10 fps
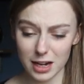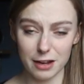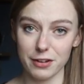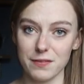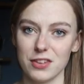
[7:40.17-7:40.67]

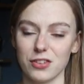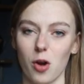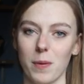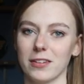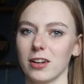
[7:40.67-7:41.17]
I think this
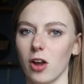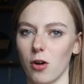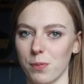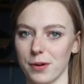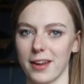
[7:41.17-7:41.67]
top has a lot
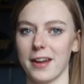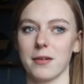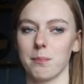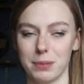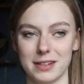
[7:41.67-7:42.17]
of
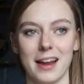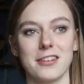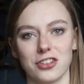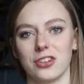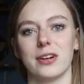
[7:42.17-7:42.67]
poten
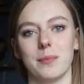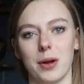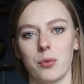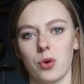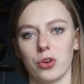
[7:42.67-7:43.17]
potential in
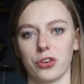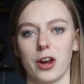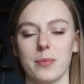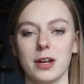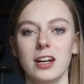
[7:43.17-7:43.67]
my
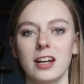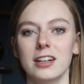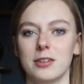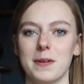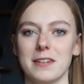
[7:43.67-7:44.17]
wardrobe
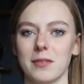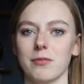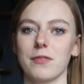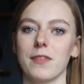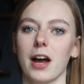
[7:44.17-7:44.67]
to be
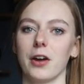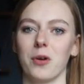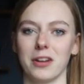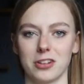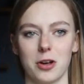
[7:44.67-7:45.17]
something that I
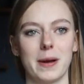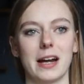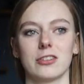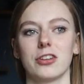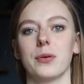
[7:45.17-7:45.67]
always go
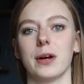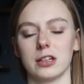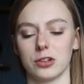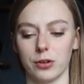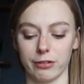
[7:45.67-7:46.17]
back to
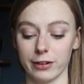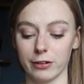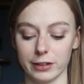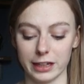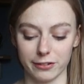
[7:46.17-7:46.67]
and I always
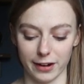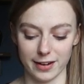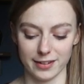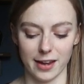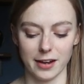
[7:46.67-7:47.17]
feel really
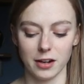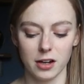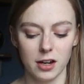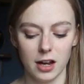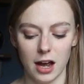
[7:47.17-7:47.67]
great in.
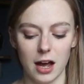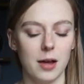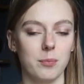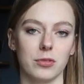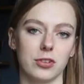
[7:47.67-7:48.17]

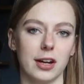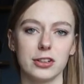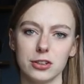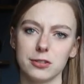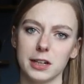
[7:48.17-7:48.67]
Um, so I
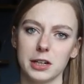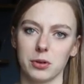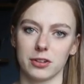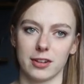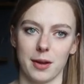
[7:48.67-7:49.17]
do really
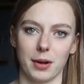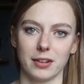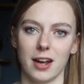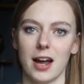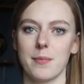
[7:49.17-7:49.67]
want to take my
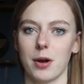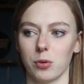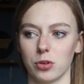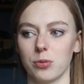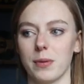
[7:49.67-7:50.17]
time. I
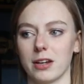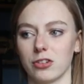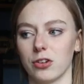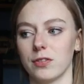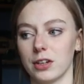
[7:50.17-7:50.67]
want to make
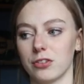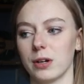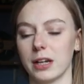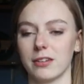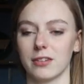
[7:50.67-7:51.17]
sure that it's
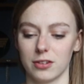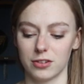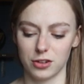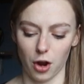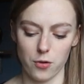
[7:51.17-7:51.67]
really
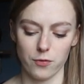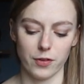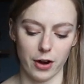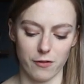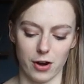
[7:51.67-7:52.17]
sewn
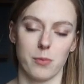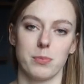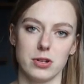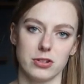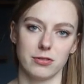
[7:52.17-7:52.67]
very, very
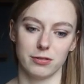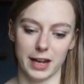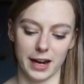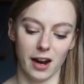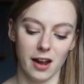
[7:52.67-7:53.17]

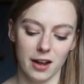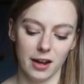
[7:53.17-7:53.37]
beautifully.